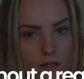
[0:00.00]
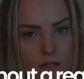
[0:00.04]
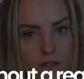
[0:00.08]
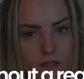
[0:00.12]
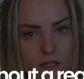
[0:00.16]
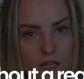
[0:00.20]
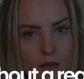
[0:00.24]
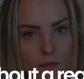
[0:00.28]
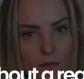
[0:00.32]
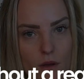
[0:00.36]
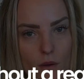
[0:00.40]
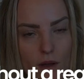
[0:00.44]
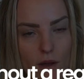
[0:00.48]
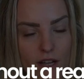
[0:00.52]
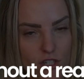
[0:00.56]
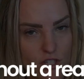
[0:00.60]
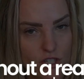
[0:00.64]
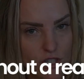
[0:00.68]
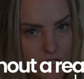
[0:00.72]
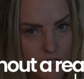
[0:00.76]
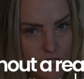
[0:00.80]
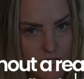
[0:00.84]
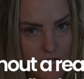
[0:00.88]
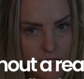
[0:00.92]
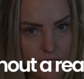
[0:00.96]
a CMO
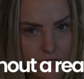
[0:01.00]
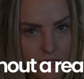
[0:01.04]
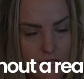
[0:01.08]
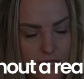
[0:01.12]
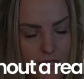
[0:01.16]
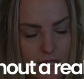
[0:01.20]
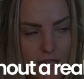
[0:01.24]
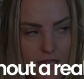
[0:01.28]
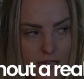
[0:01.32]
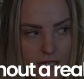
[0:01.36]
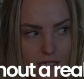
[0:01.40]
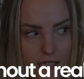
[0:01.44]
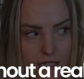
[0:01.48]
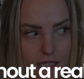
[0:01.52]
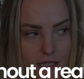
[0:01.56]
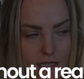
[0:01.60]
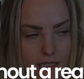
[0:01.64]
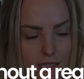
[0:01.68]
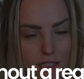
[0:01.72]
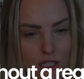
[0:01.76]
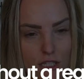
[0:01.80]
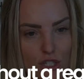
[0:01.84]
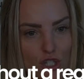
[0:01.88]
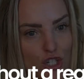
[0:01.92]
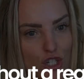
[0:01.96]
actually does and
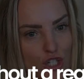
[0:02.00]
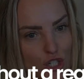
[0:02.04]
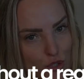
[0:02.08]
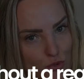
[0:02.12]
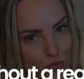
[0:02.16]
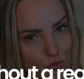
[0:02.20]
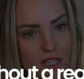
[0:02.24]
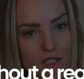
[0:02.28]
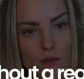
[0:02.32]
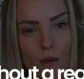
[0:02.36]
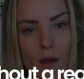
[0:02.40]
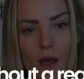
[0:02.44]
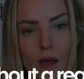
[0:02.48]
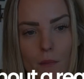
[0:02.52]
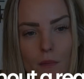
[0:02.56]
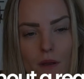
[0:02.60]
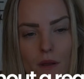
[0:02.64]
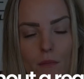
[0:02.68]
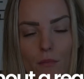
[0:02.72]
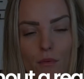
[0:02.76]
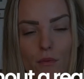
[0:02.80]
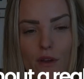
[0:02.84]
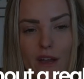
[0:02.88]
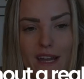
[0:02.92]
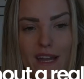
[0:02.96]
doesn't do. So I'm going
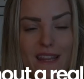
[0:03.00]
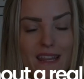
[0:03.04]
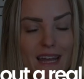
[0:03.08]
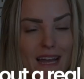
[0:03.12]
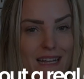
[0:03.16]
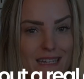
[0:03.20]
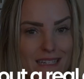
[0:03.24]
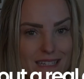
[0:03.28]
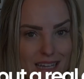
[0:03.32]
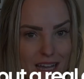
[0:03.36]
to break that